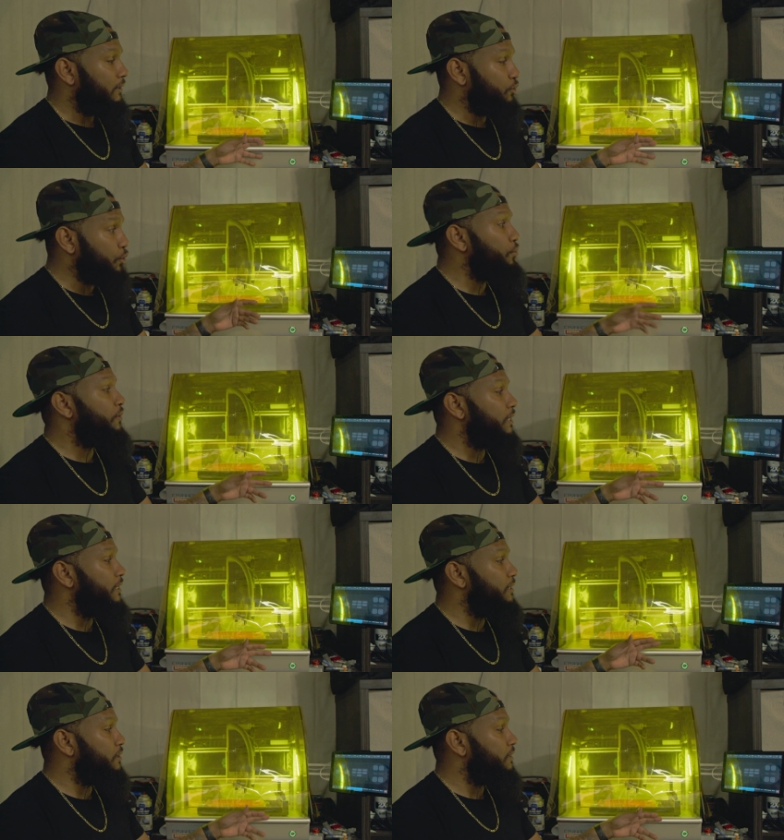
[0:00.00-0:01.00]
2 of
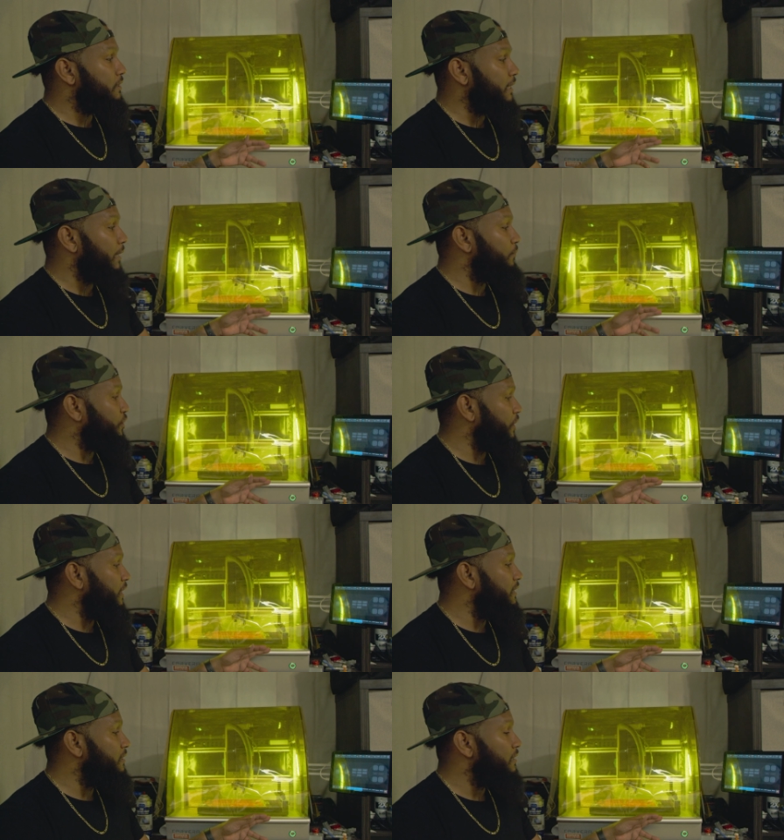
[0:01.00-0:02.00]
these same
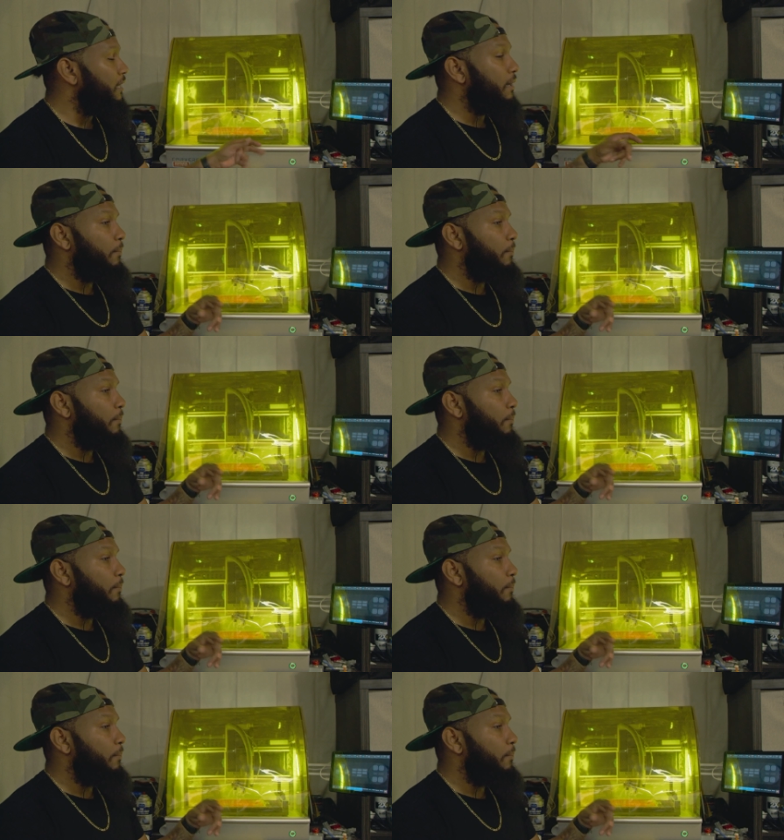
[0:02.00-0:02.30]
machines.